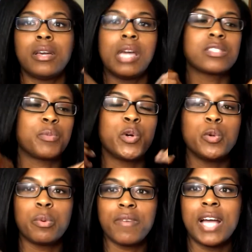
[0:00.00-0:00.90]
someone
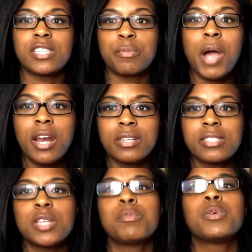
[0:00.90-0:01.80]
who provides a product
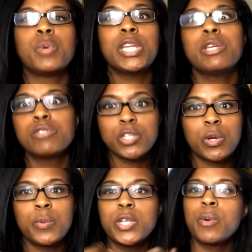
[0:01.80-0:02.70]
to someone. What do you do
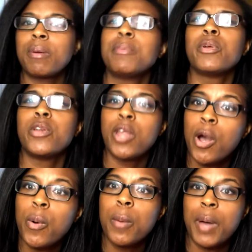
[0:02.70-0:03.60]
and what do you want people to
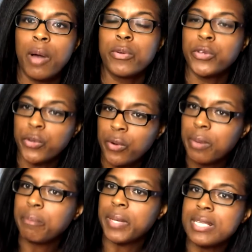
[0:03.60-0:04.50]
know about
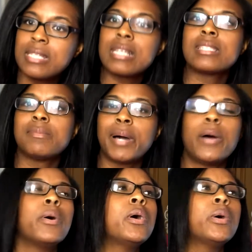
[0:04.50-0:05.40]
your business,
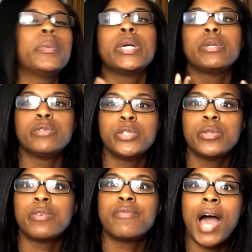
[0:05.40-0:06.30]
about what you do?
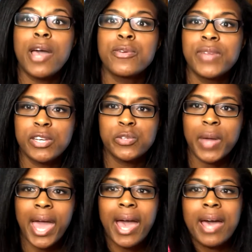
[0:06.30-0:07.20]
you, the value that you
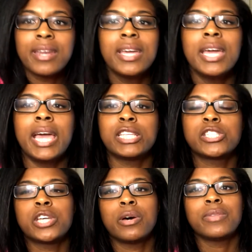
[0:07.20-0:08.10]
add. And
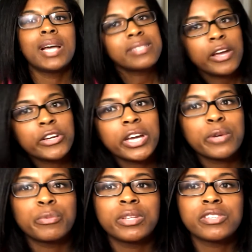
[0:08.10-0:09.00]
so that's how you're
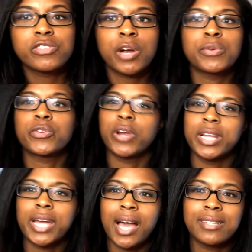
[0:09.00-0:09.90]
going to really start with
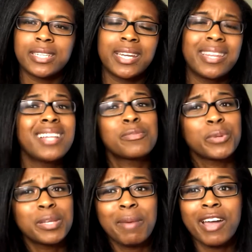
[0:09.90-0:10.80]
creating content. And that's
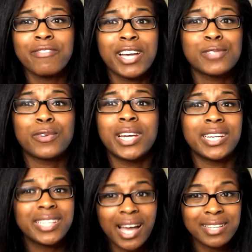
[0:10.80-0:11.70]
really my advice for
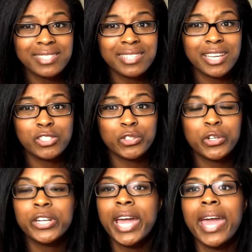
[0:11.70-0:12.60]
any content that you
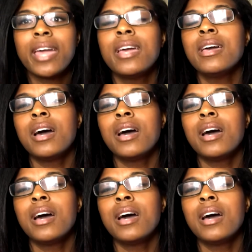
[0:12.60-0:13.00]
create,